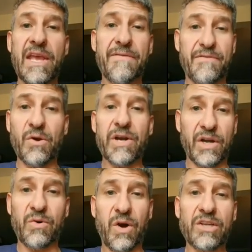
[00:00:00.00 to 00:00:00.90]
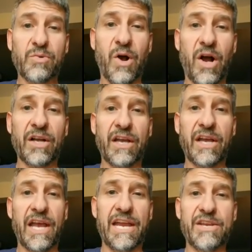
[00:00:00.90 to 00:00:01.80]
if you're in a crosswalk
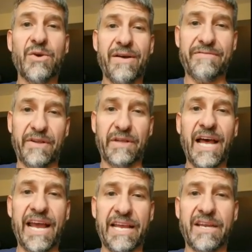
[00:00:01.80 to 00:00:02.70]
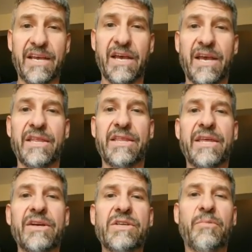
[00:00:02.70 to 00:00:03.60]
and you have the light,
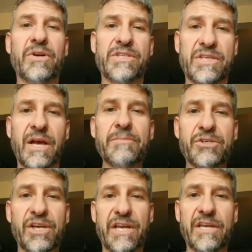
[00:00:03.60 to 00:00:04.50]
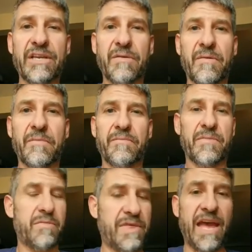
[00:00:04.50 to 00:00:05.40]
there's a presumption
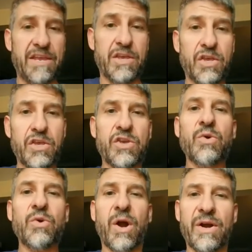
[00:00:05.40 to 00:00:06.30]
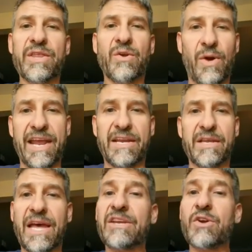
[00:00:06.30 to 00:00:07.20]
that you are in the right,
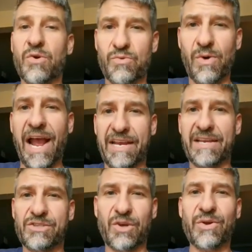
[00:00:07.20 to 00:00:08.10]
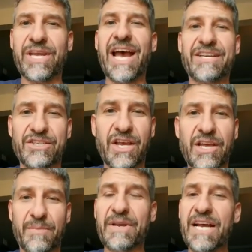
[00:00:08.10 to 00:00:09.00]
that you're right. So yes,
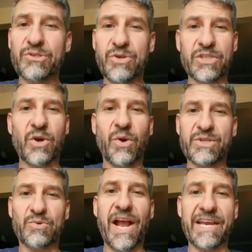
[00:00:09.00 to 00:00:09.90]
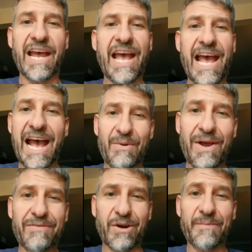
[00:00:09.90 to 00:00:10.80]
the pedestrian's always right.
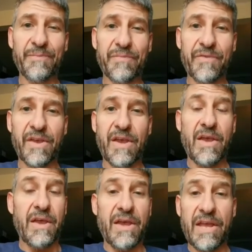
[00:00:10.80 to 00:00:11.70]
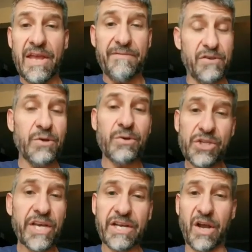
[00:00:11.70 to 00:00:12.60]
However, If you
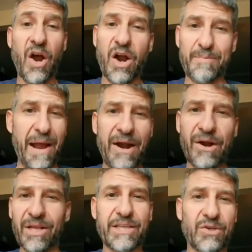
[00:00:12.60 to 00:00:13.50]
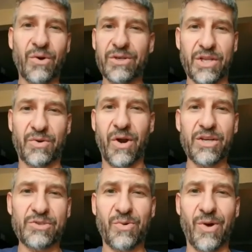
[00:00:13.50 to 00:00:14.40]
see a car barreling towards the
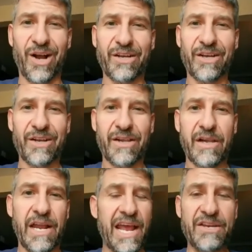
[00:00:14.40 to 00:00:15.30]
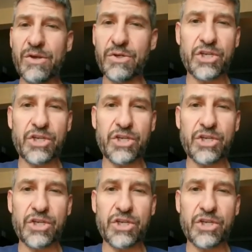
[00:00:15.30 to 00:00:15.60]
crosswalk and you